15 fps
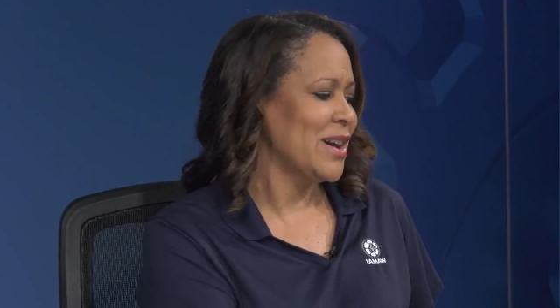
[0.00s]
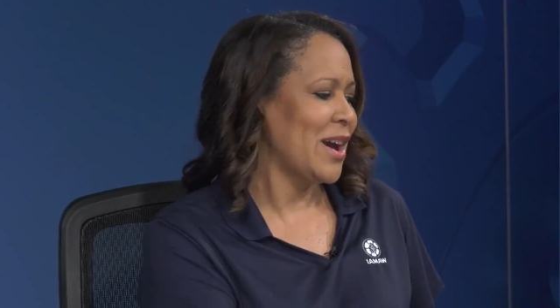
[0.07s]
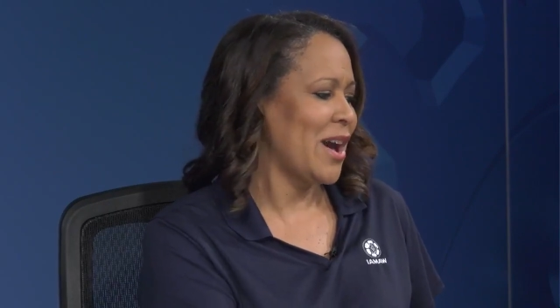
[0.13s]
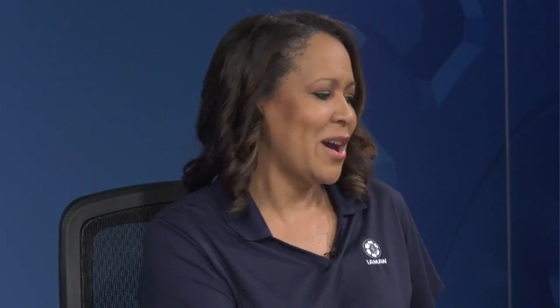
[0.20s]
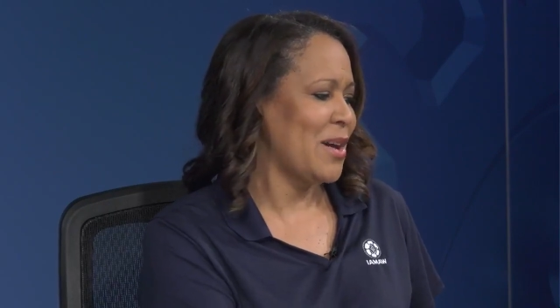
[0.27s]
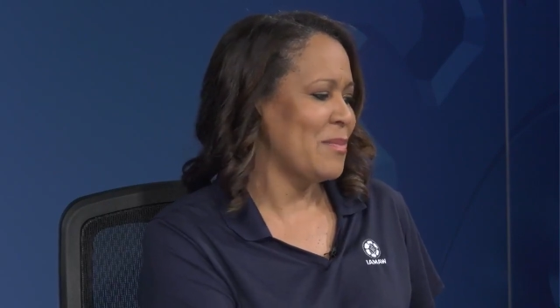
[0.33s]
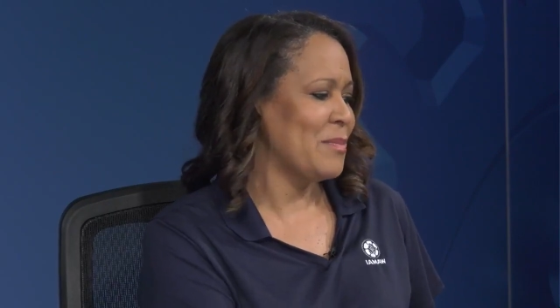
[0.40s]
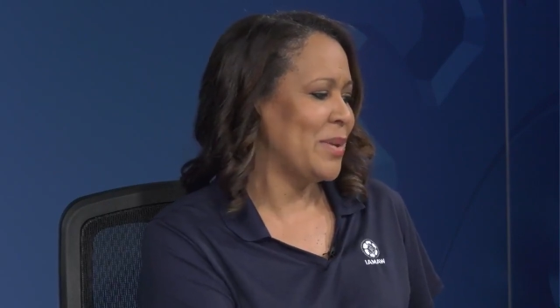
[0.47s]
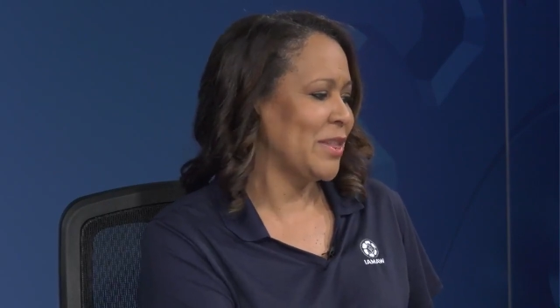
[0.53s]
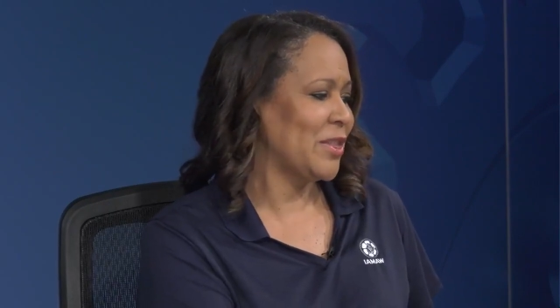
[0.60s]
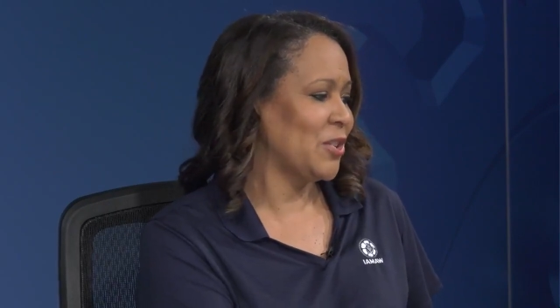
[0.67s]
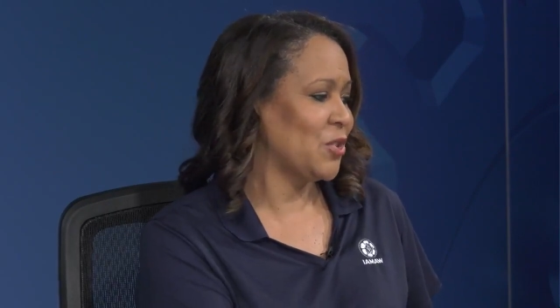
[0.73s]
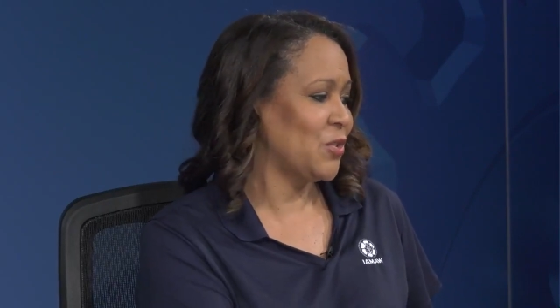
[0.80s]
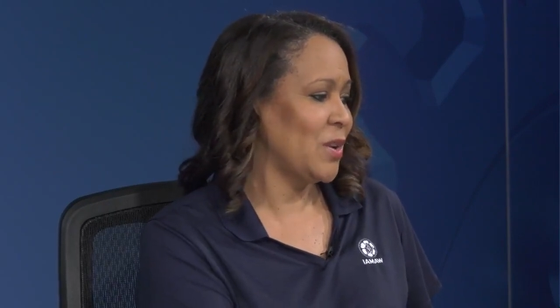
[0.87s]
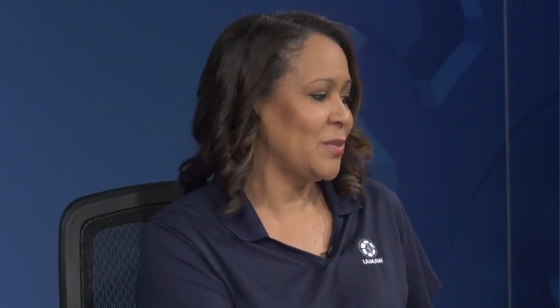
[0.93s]
But
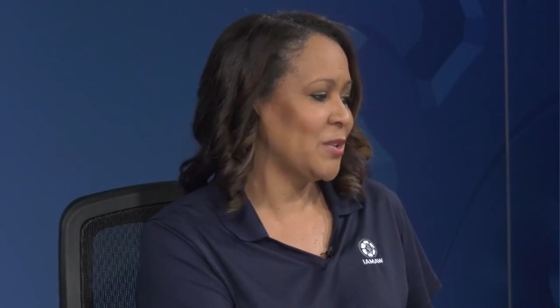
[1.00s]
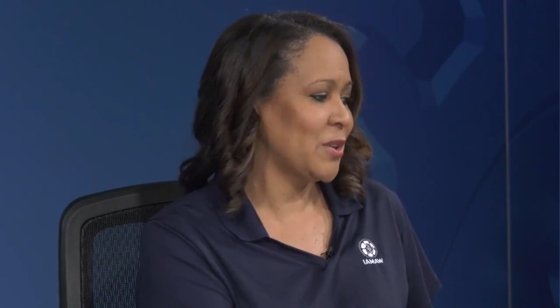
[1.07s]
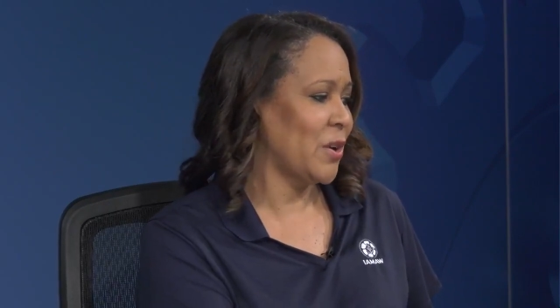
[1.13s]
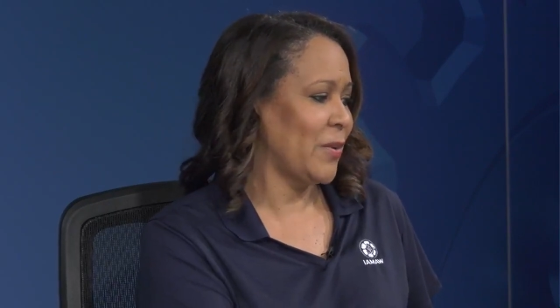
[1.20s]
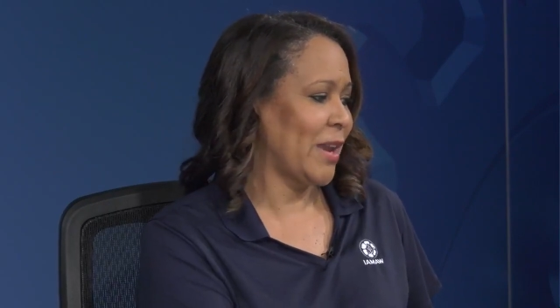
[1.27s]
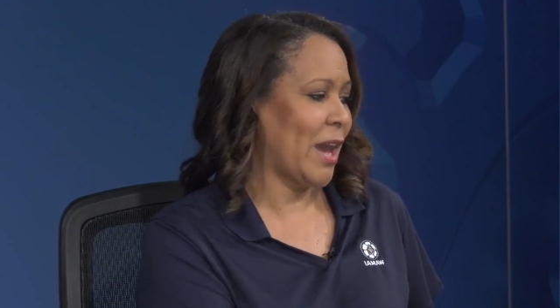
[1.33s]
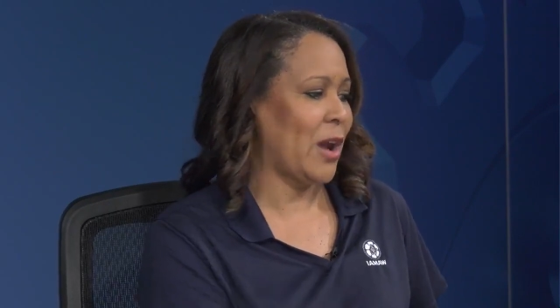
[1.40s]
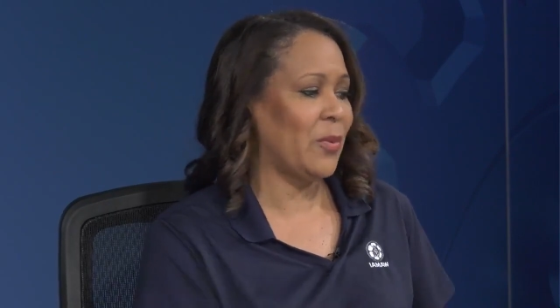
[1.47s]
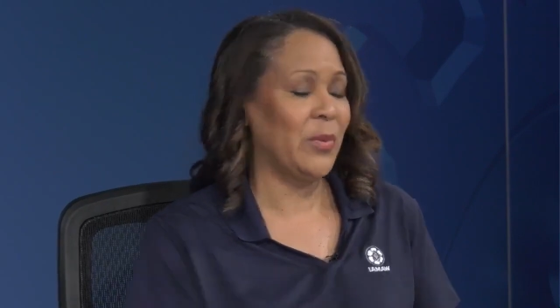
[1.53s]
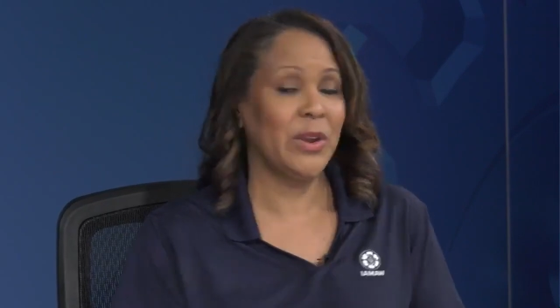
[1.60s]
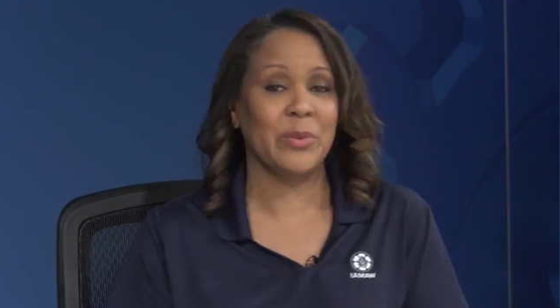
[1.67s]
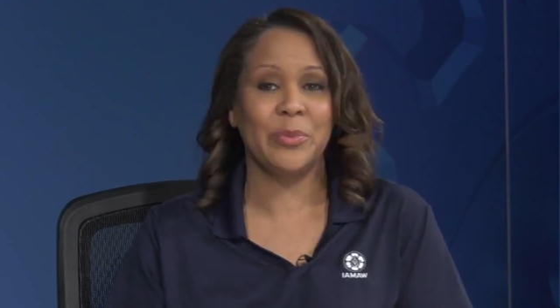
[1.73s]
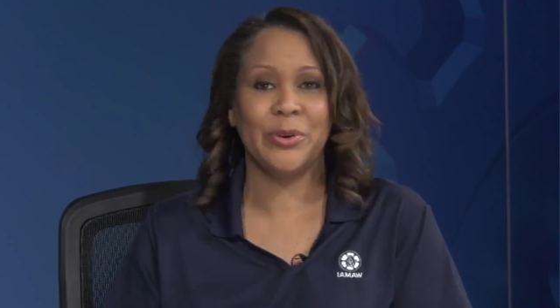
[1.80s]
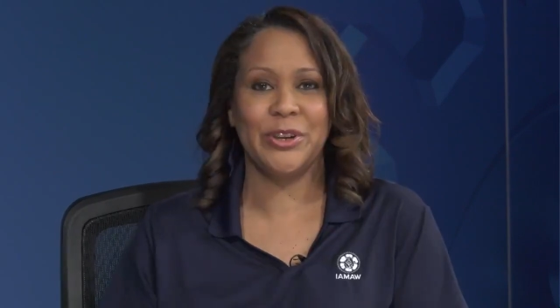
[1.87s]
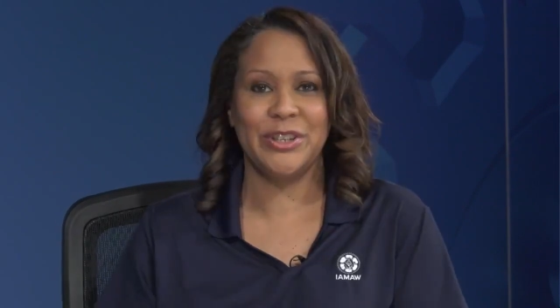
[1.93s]
the streams are going out, and we
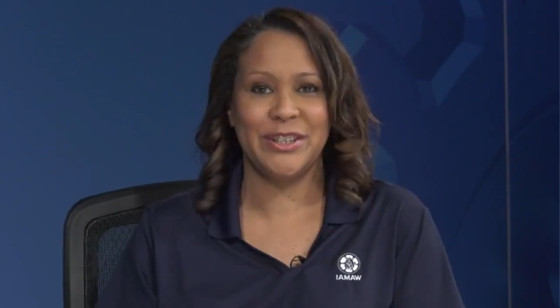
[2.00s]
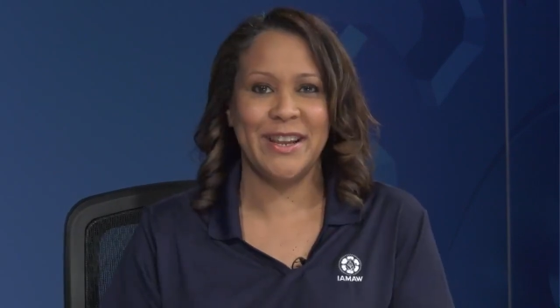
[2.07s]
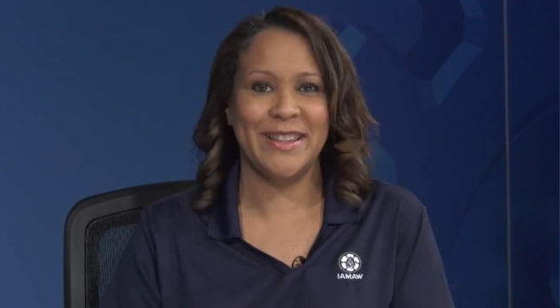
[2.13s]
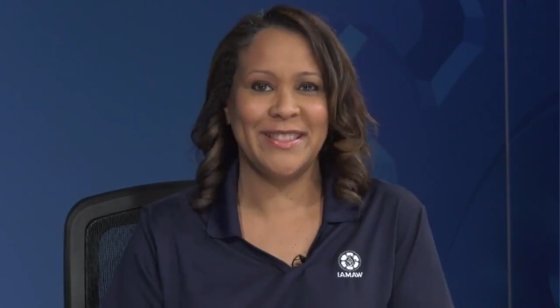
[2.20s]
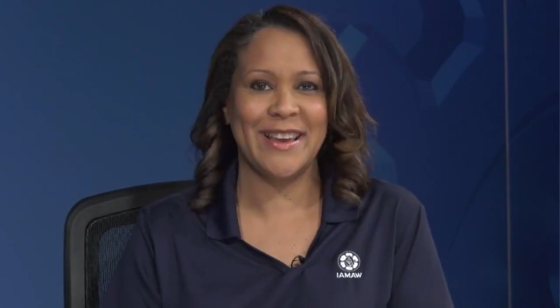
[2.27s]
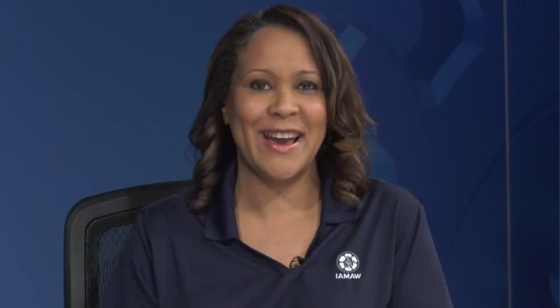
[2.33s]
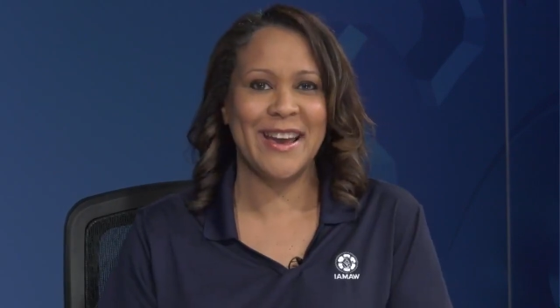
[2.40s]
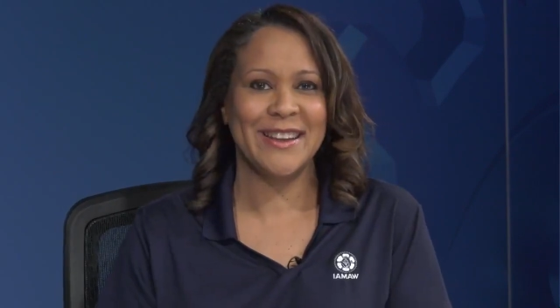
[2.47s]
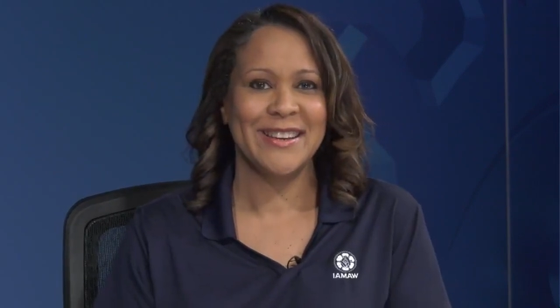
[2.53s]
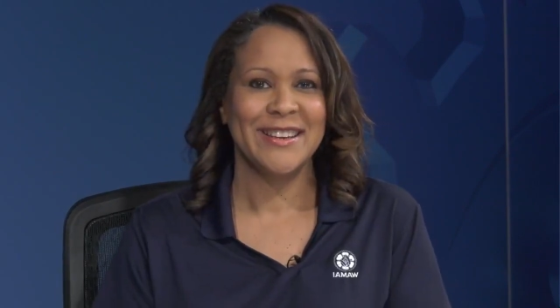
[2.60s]
appreciate that.